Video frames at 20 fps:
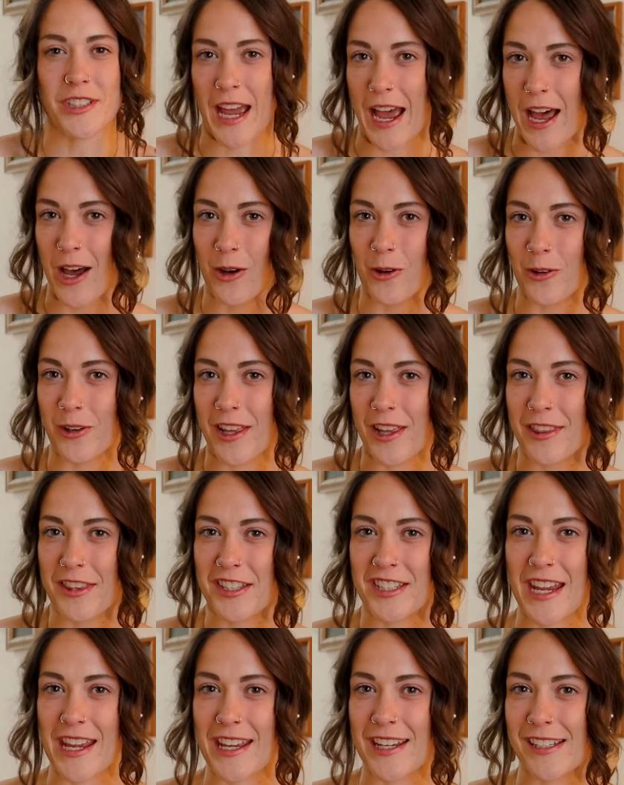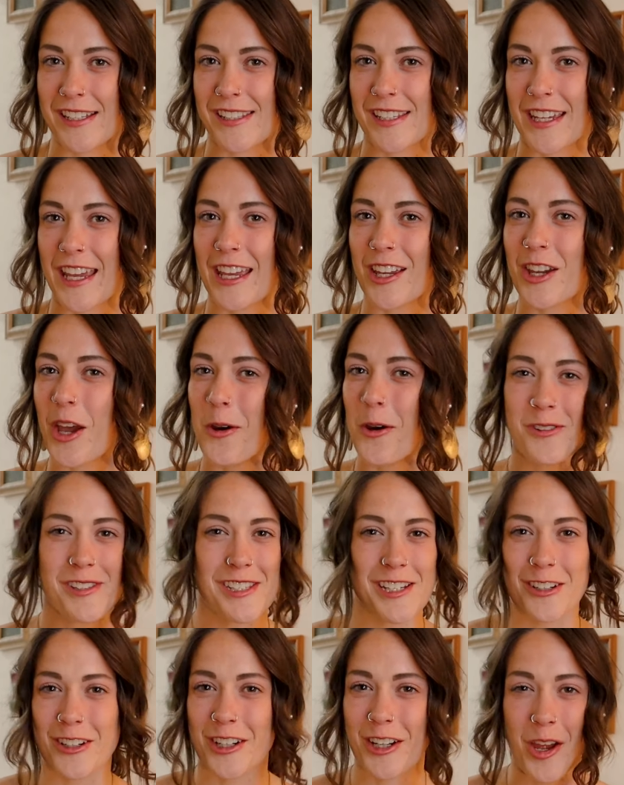down, days get
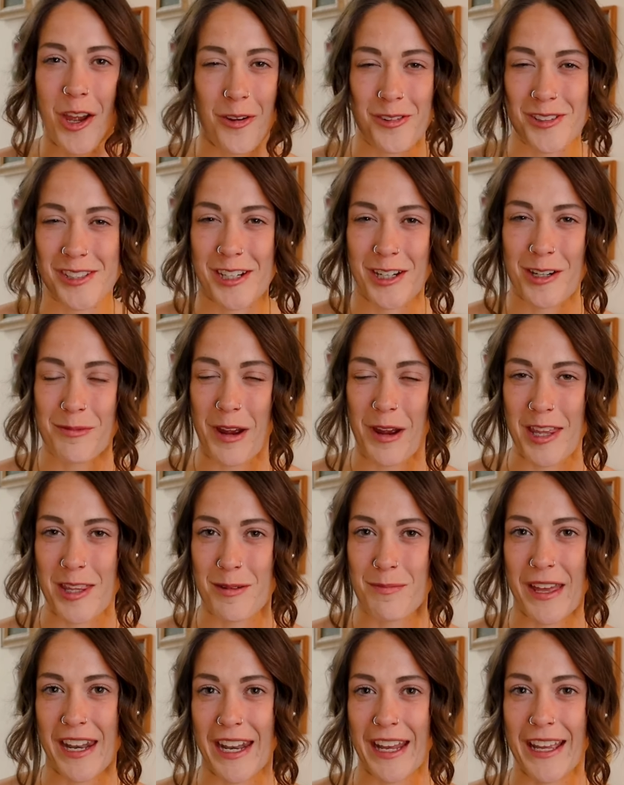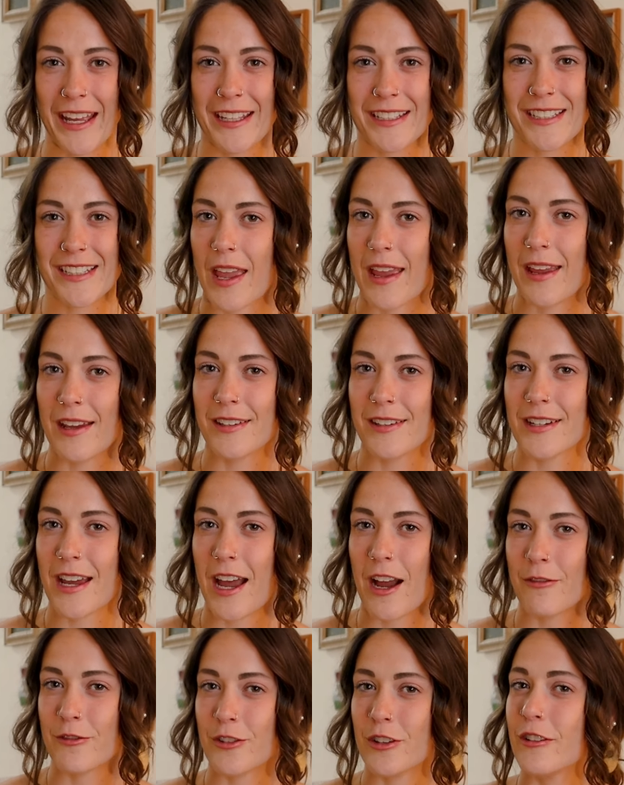cozier and cozier by the minute, and
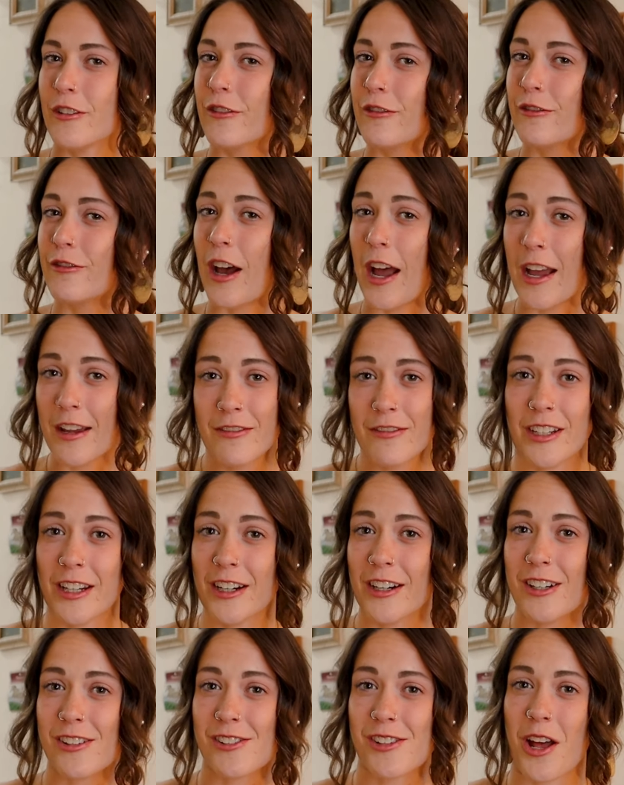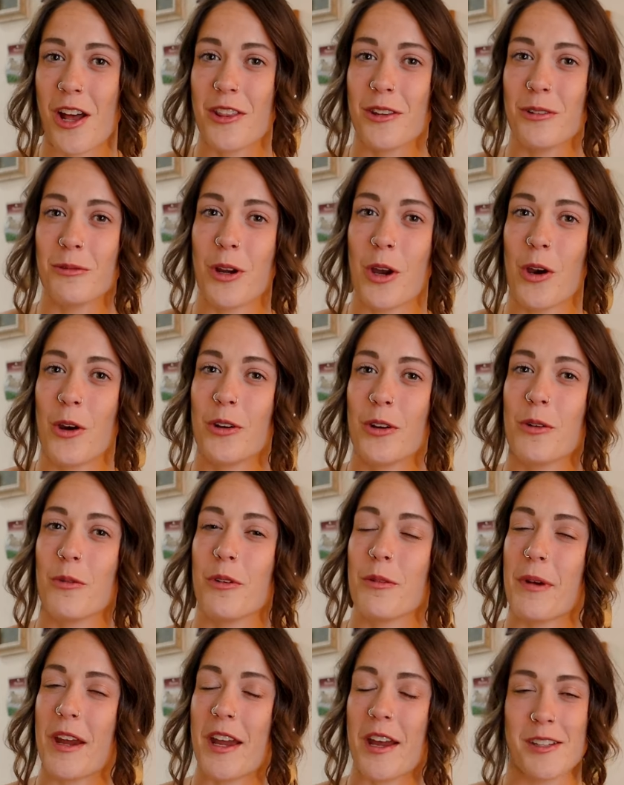after five years on the road
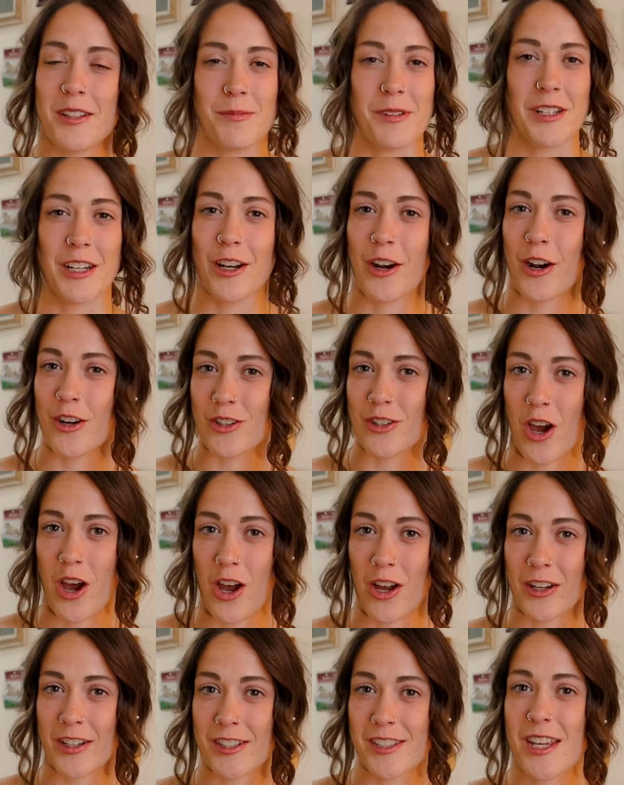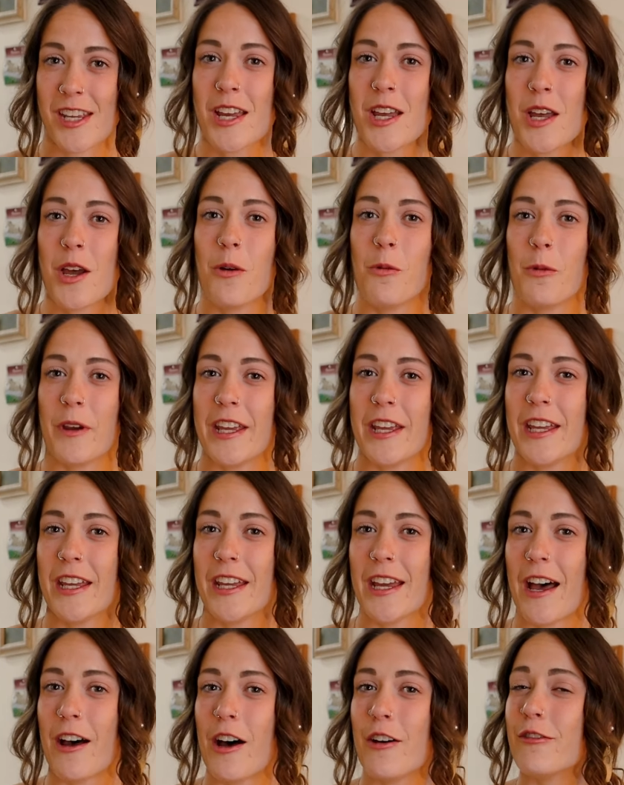with my husband and our dogs,
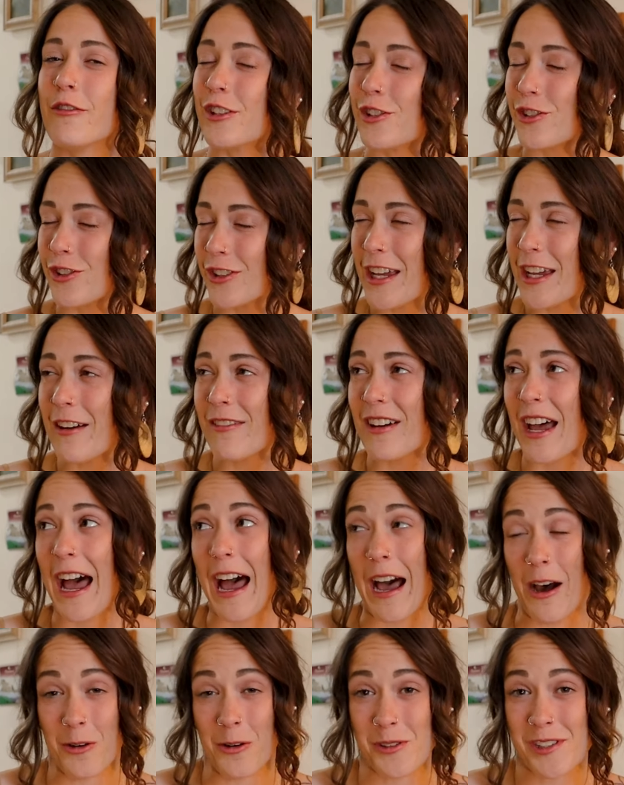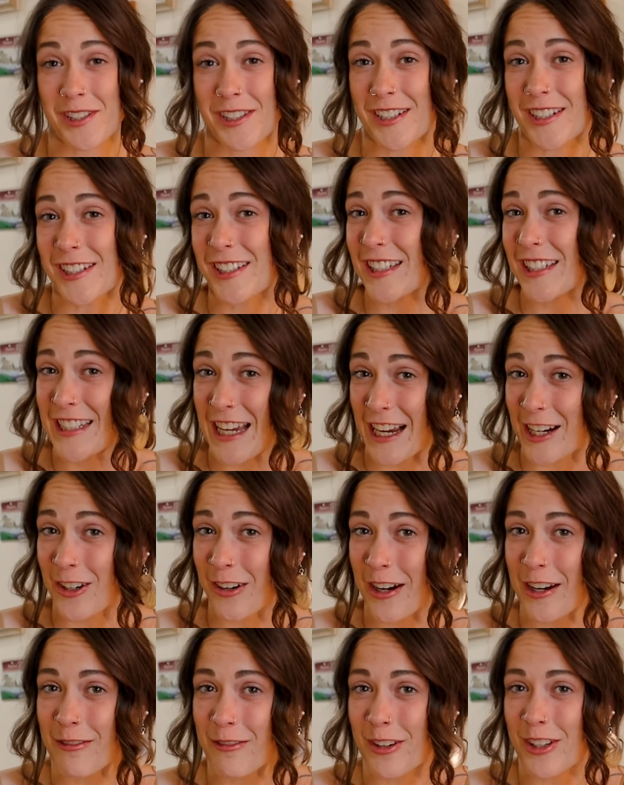we officially have a house to
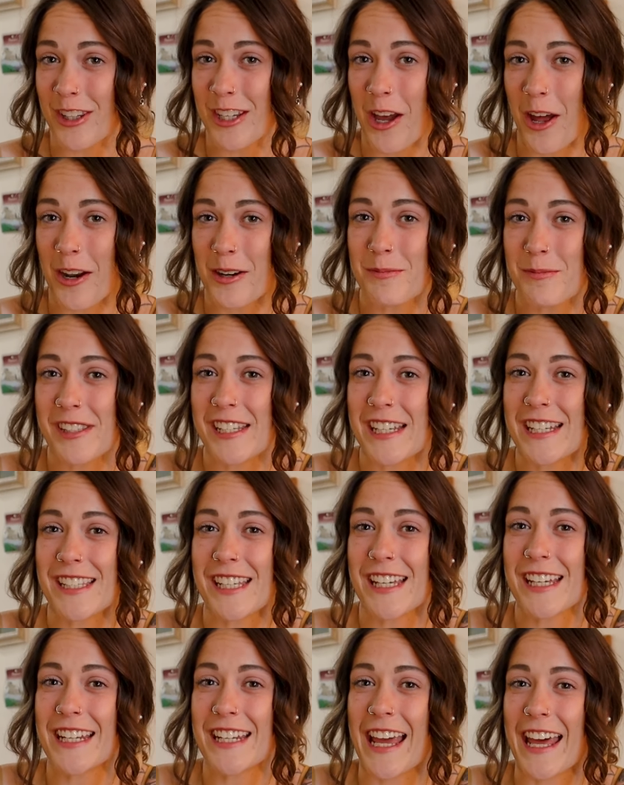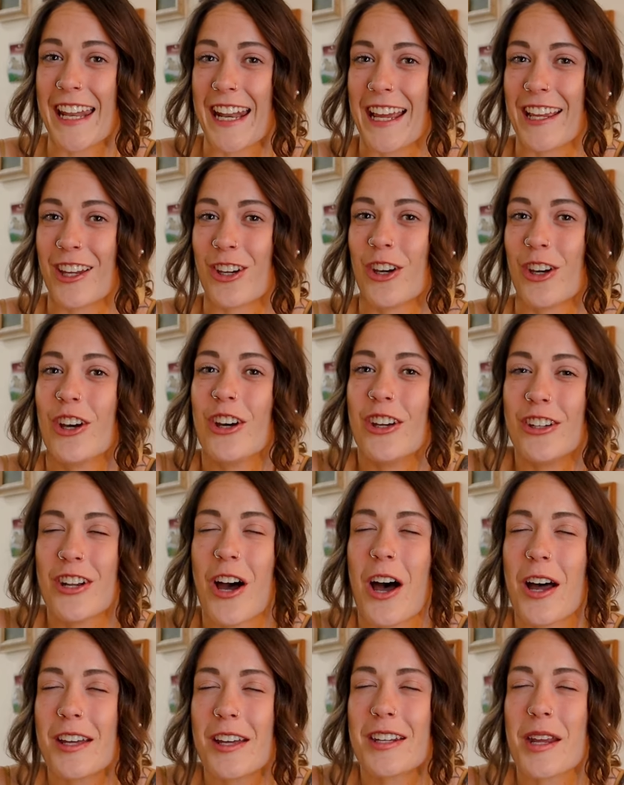decorate for the autumn season, and I could
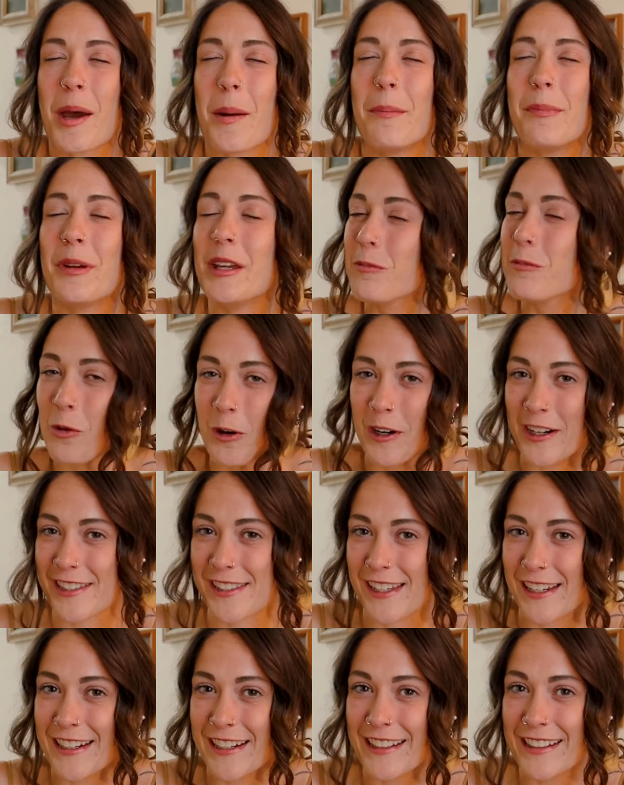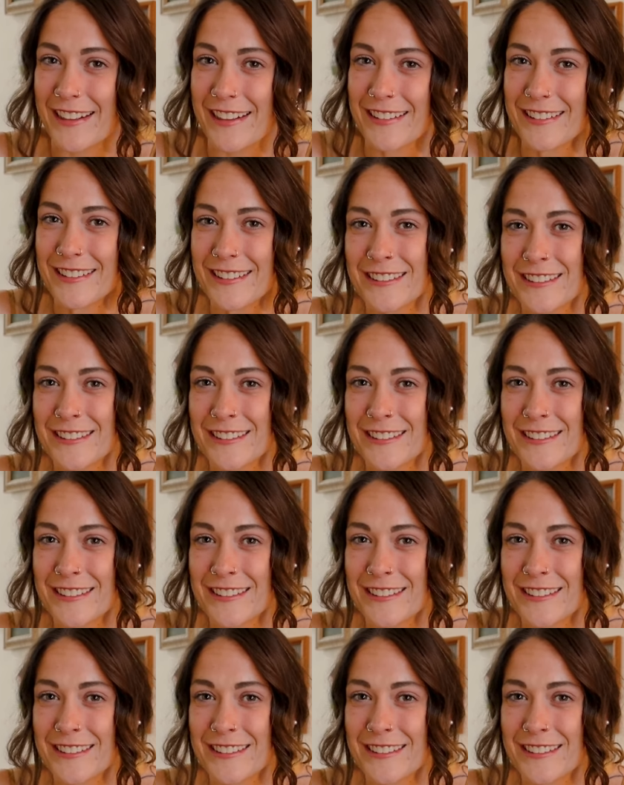not be more excited.